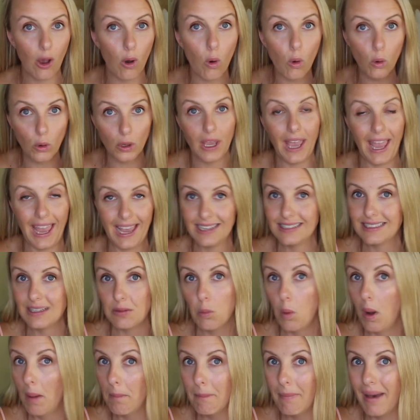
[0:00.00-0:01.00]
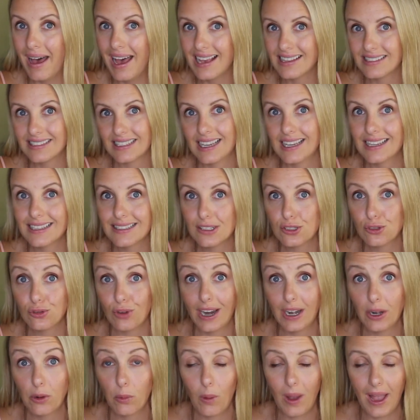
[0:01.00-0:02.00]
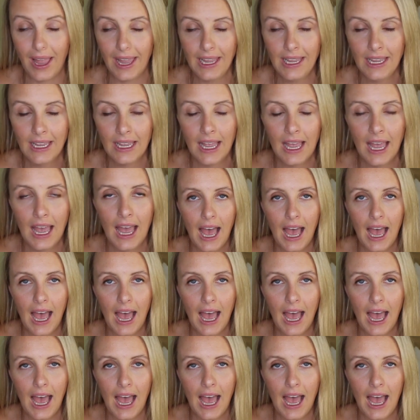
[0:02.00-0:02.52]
all your eggs in one basket straight away.